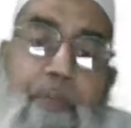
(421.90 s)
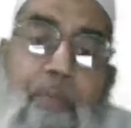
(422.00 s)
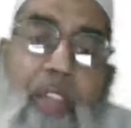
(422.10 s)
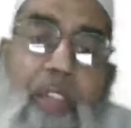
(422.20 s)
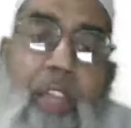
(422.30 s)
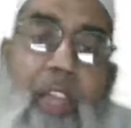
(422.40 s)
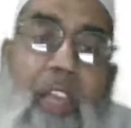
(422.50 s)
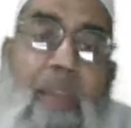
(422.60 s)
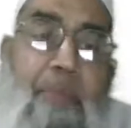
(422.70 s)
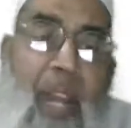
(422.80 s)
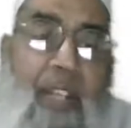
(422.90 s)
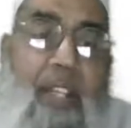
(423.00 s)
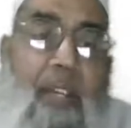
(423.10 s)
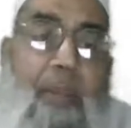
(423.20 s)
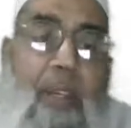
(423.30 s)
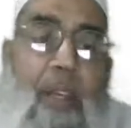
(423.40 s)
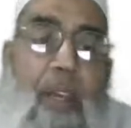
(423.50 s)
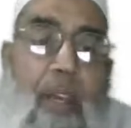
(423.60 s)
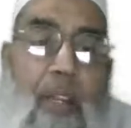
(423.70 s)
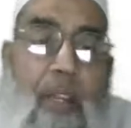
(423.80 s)
the melt.
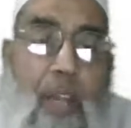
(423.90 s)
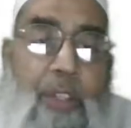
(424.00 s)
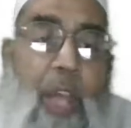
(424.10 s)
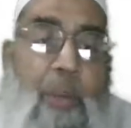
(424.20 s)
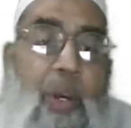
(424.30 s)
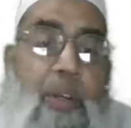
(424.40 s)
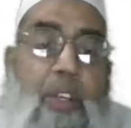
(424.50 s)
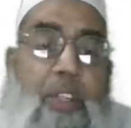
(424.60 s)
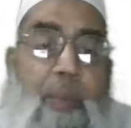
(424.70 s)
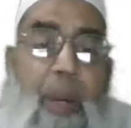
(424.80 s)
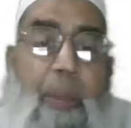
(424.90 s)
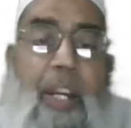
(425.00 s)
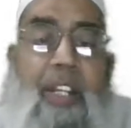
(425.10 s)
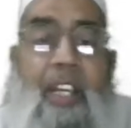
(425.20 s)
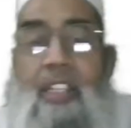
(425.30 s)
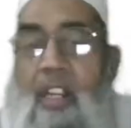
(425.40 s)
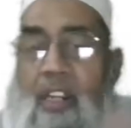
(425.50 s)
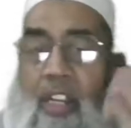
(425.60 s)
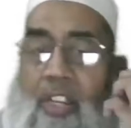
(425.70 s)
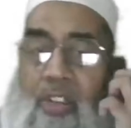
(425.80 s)
Now, therefore, the permeability is
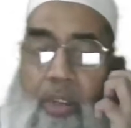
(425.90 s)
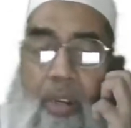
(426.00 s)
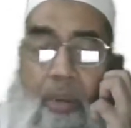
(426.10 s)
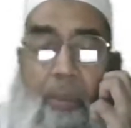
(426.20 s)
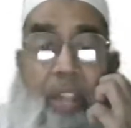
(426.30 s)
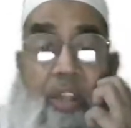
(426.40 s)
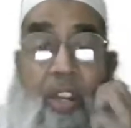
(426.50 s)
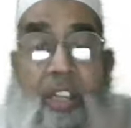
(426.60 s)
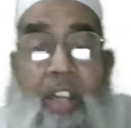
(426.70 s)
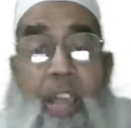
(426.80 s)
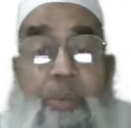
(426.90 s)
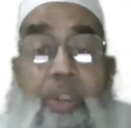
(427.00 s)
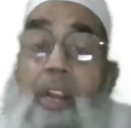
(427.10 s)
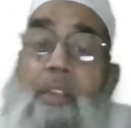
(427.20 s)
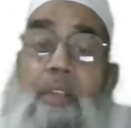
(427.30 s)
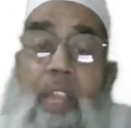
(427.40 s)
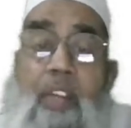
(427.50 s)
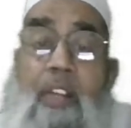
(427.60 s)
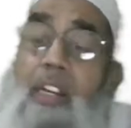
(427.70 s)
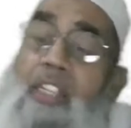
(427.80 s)
increased by 3 times
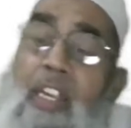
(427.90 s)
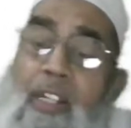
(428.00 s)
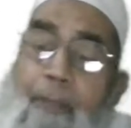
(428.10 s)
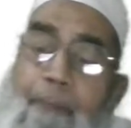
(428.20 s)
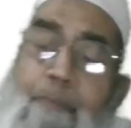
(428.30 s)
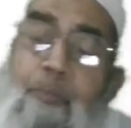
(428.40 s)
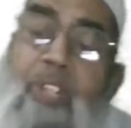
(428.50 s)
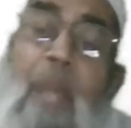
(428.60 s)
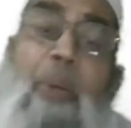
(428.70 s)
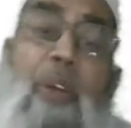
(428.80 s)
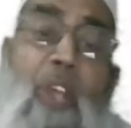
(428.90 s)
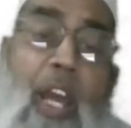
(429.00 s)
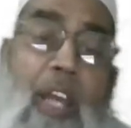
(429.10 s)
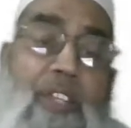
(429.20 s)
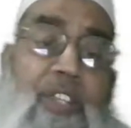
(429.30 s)
than other type of alloys.